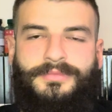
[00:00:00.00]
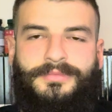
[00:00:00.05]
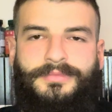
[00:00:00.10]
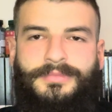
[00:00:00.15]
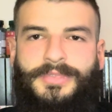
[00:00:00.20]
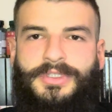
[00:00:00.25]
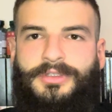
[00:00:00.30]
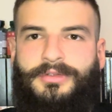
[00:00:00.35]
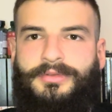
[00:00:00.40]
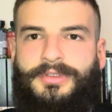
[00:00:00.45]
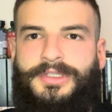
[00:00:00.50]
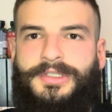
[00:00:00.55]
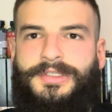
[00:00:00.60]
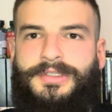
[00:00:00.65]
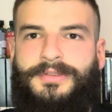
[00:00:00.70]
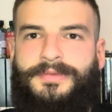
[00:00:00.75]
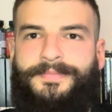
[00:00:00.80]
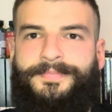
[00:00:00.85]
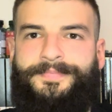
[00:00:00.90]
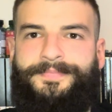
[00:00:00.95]
And all
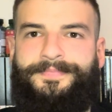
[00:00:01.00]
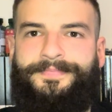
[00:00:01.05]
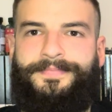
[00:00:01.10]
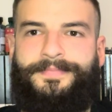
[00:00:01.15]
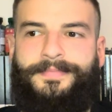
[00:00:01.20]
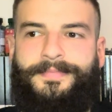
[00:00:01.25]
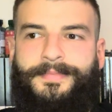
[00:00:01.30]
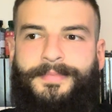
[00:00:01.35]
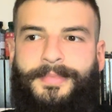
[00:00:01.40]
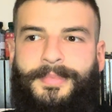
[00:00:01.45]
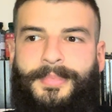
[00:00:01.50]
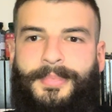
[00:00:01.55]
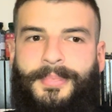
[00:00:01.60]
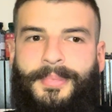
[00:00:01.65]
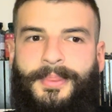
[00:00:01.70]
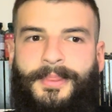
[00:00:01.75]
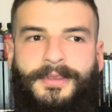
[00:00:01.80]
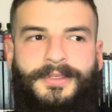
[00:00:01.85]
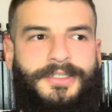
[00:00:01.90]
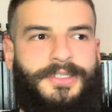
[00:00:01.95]
this.
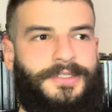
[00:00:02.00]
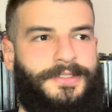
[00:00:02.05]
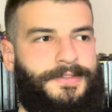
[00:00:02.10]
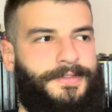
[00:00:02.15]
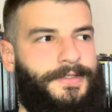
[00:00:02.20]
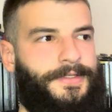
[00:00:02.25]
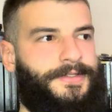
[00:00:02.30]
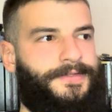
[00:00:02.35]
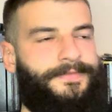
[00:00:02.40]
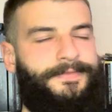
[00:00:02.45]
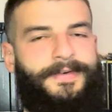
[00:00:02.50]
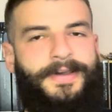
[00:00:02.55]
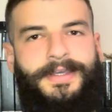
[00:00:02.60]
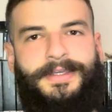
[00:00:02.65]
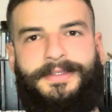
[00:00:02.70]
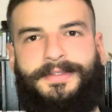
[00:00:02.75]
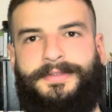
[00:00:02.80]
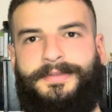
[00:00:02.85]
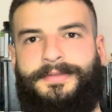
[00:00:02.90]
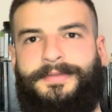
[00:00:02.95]
It's
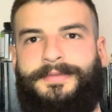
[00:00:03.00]
fine.